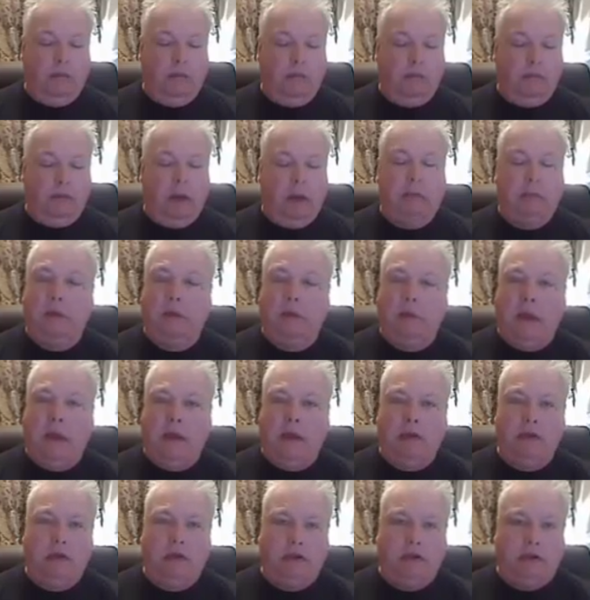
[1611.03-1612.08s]
Public
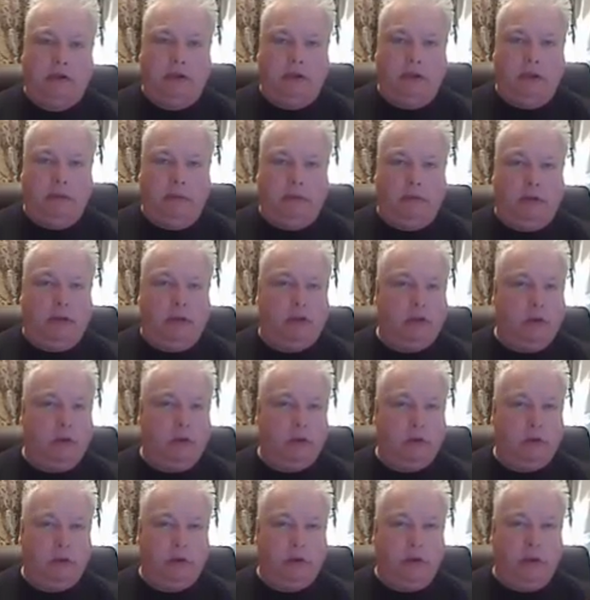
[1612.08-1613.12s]
pension systems like
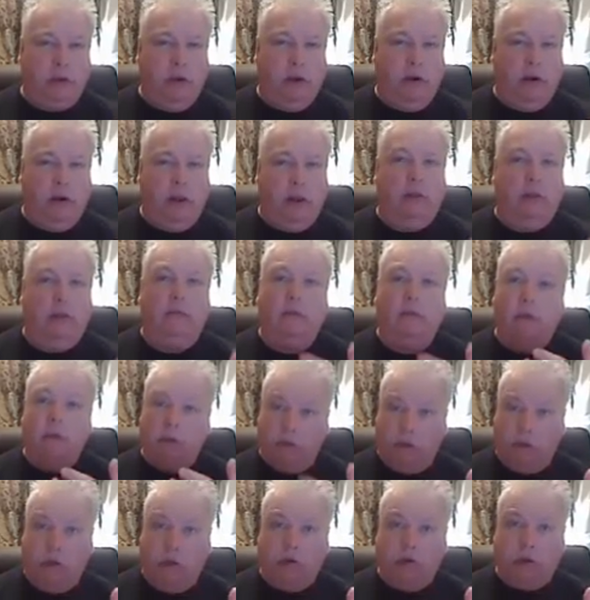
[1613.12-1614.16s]
Social Security,
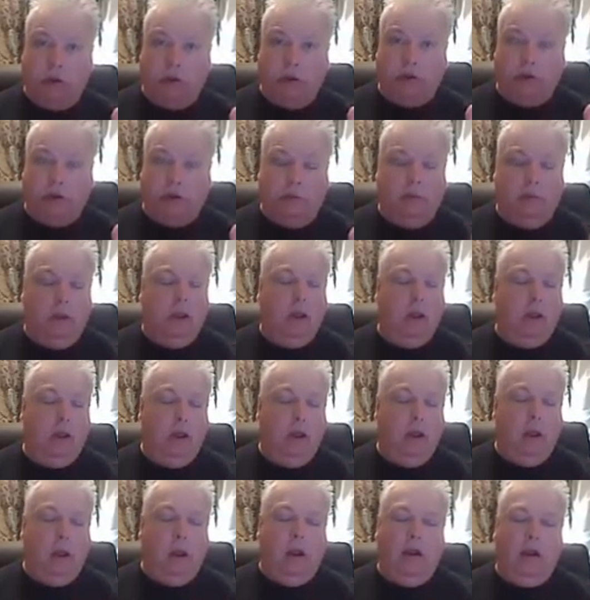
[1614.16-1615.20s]
socialism.
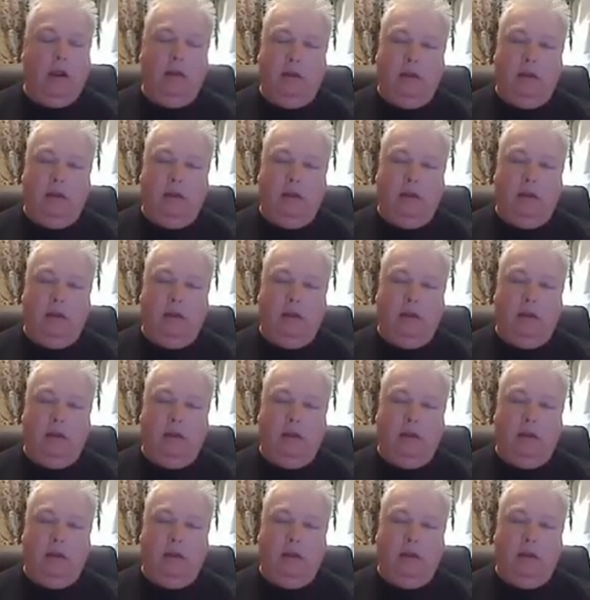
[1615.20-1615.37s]
Right?